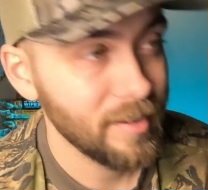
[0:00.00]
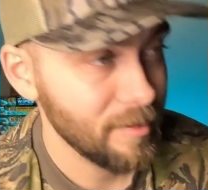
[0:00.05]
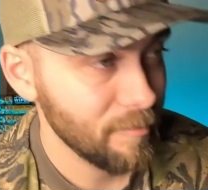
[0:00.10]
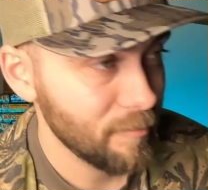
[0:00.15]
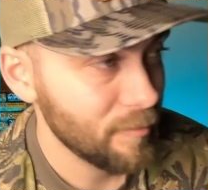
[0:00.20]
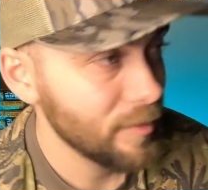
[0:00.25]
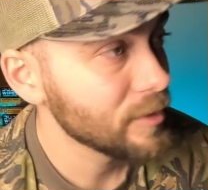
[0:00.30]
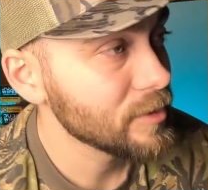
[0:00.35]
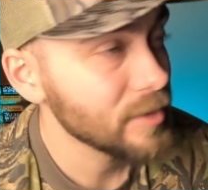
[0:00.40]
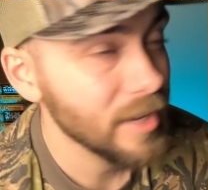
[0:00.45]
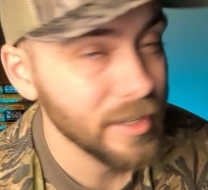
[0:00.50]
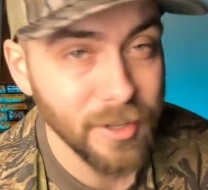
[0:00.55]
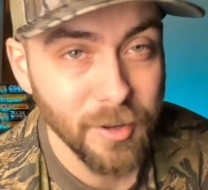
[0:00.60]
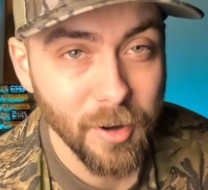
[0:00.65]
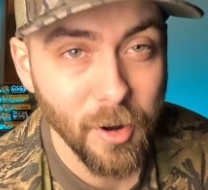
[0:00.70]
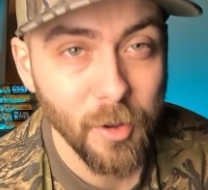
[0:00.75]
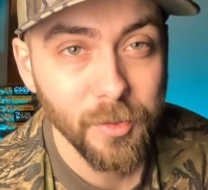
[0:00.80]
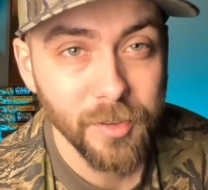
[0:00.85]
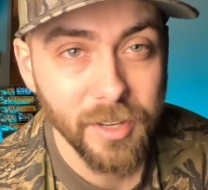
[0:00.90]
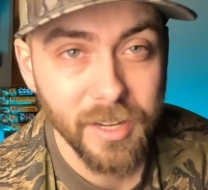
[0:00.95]
it feels like you're
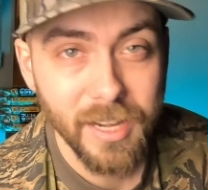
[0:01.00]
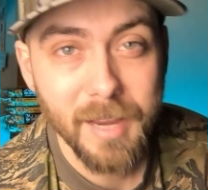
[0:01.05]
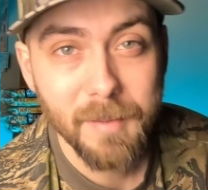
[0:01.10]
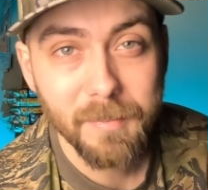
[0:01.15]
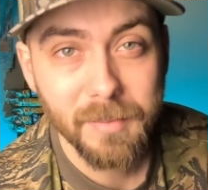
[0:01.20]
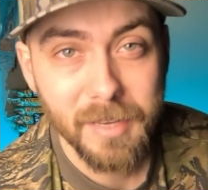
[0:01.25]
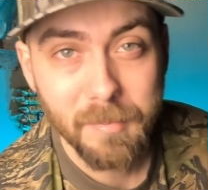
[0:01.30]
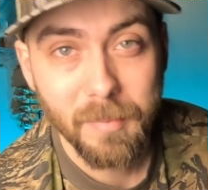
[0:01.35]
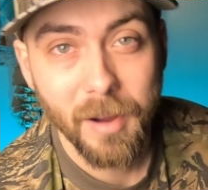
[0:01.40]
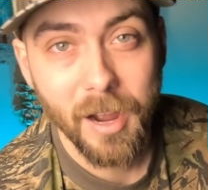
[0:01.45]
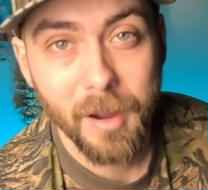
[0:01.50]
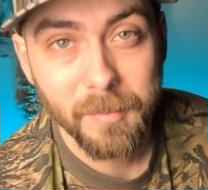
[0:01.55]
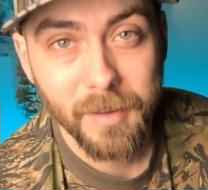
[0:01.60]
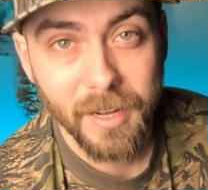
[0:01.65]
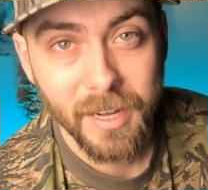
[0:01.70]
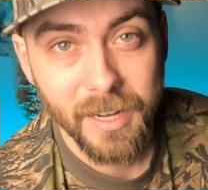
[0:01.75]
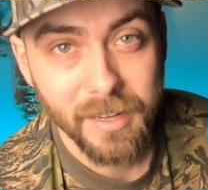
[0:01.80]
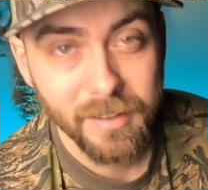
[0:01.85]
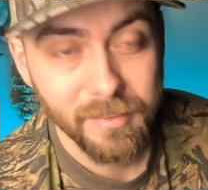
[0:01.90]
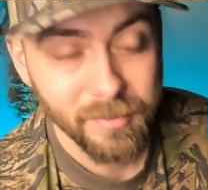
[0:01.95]
holding an empty pop
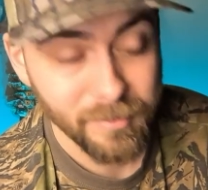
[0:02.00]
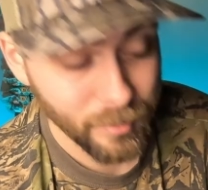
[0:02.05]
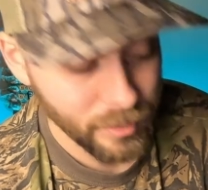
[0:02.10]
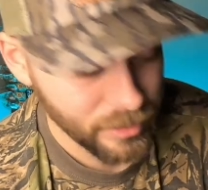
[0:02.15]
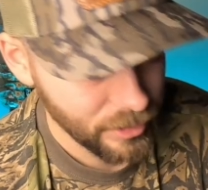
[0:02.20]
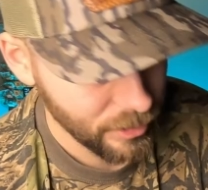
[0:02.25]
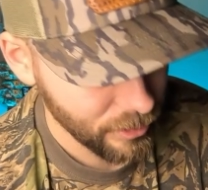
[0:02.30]
can, which